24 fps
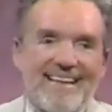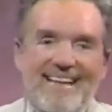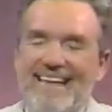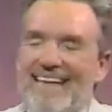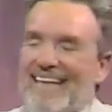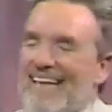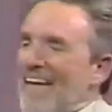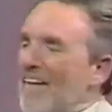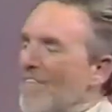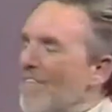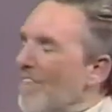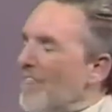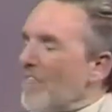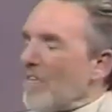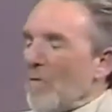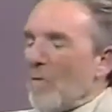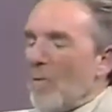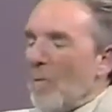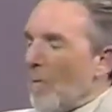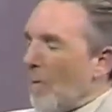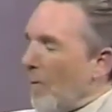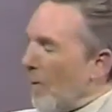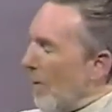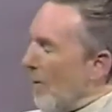Give the
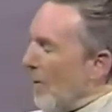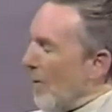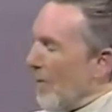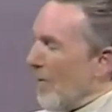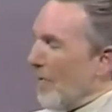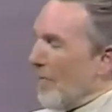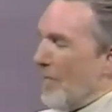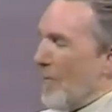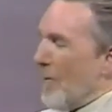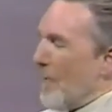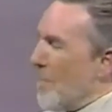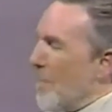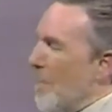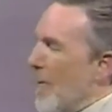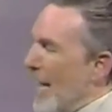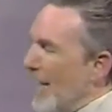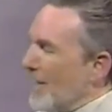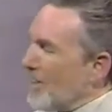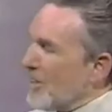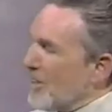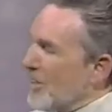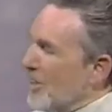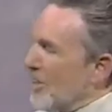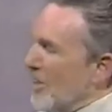world the
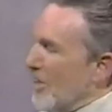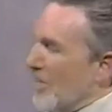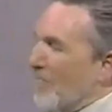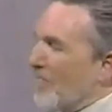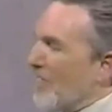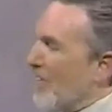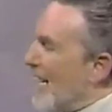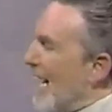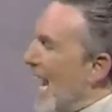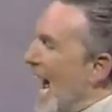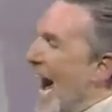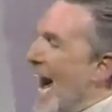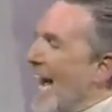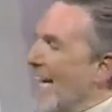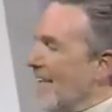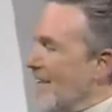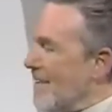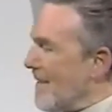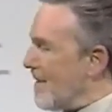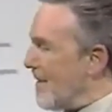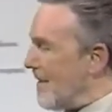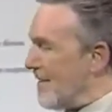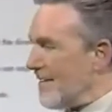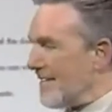best you've
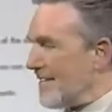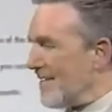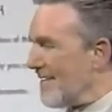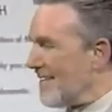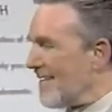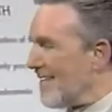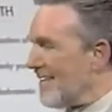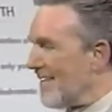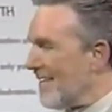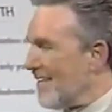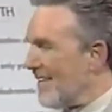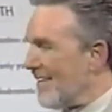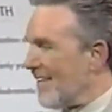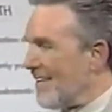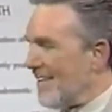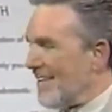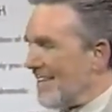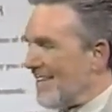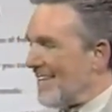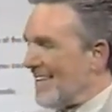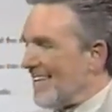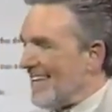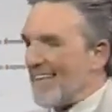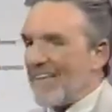got.
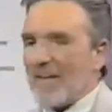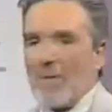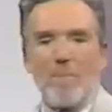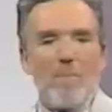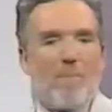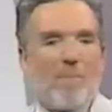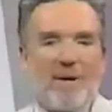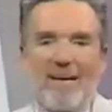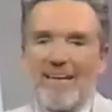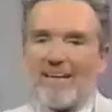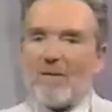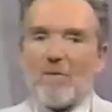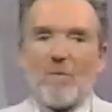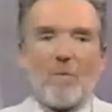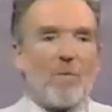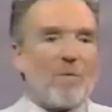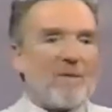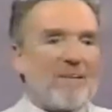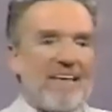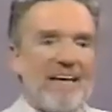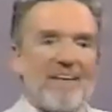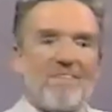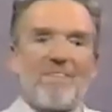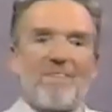Commit
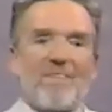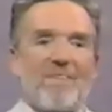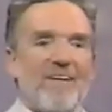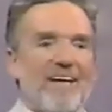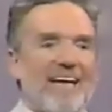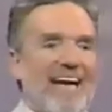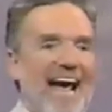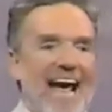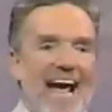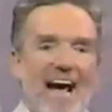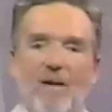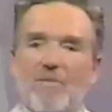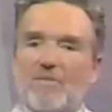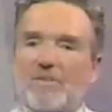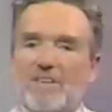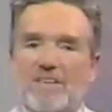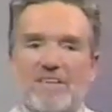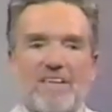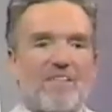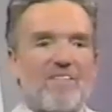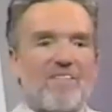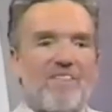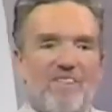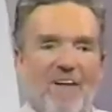with every
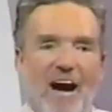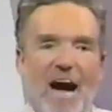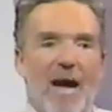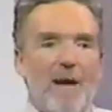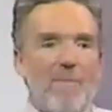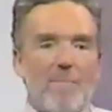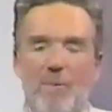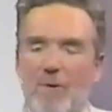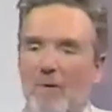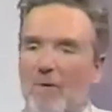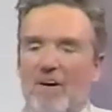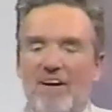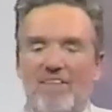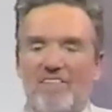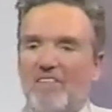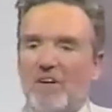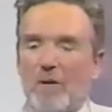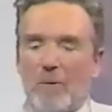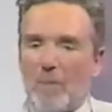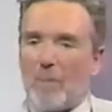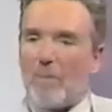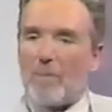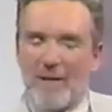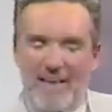ounce and fiber of
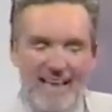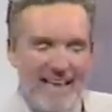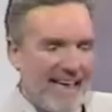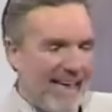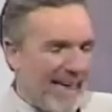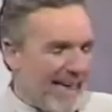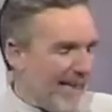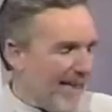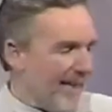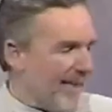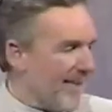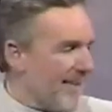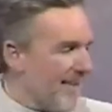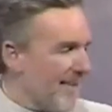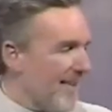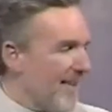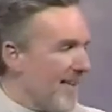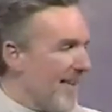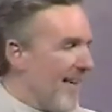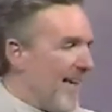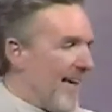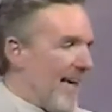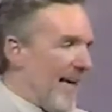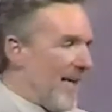your being,
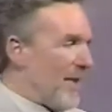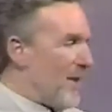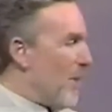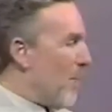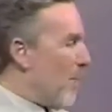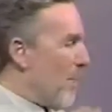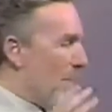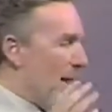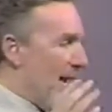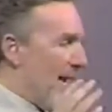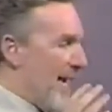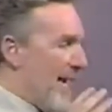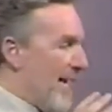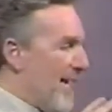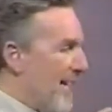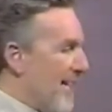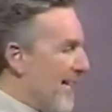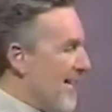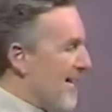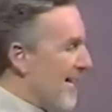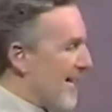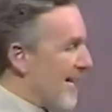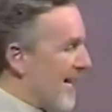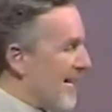and you may
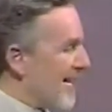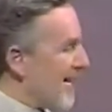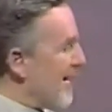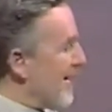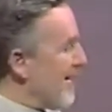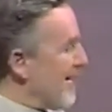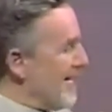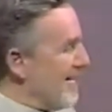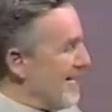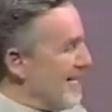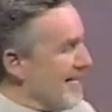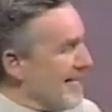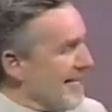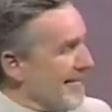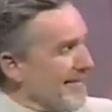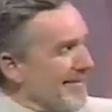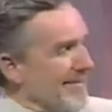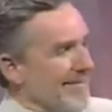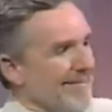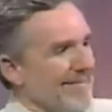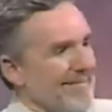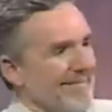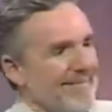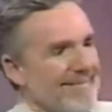get
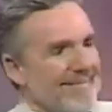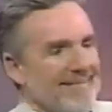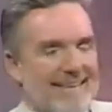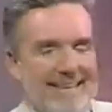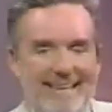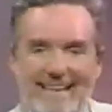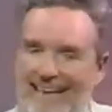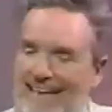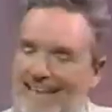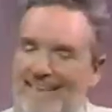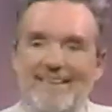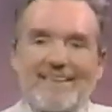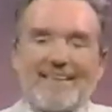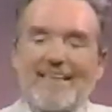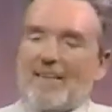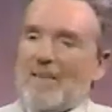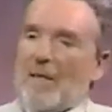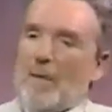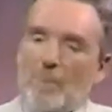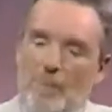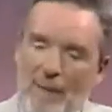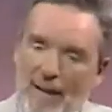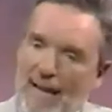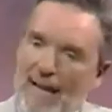kicked
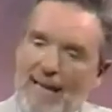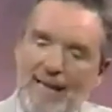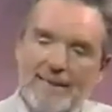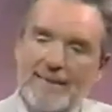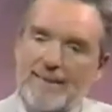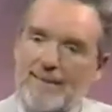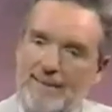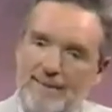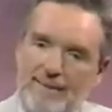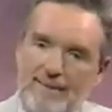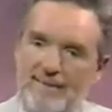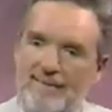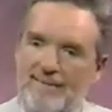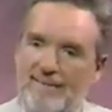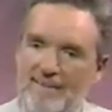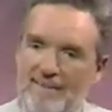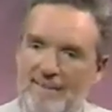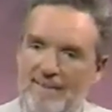in the pants.